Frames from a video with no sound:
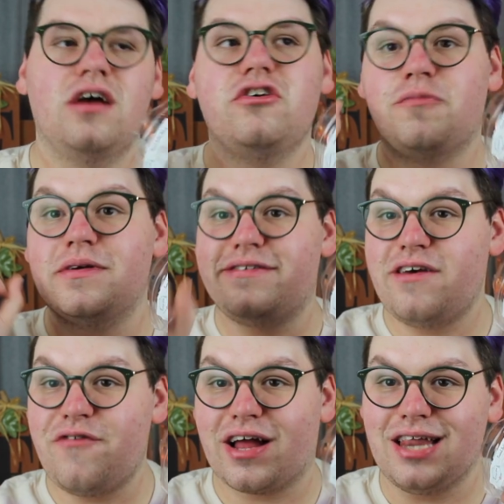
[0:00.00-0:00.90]

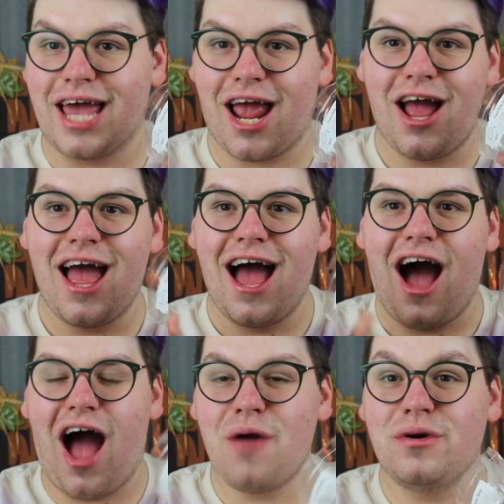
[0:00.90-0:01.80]
Specifically,
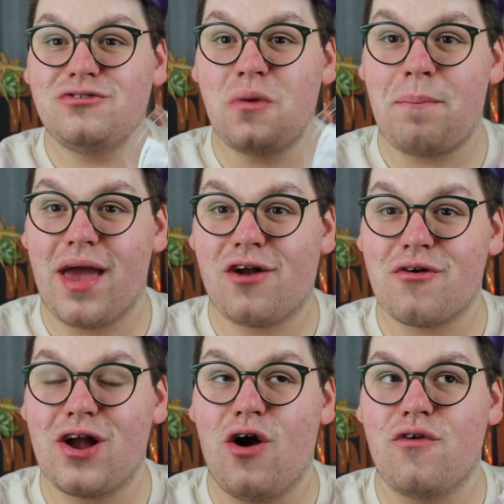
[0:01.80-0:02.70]
I went to a
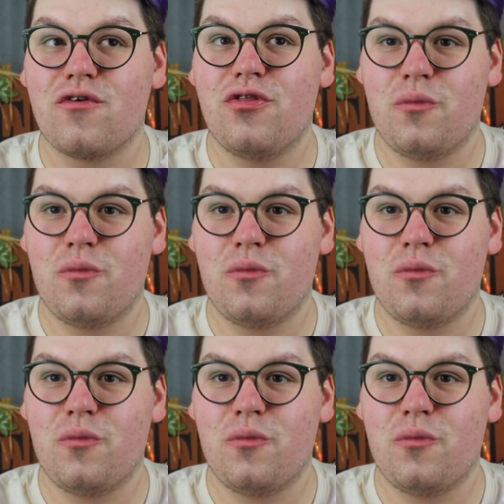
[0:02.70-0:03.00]
bakery over the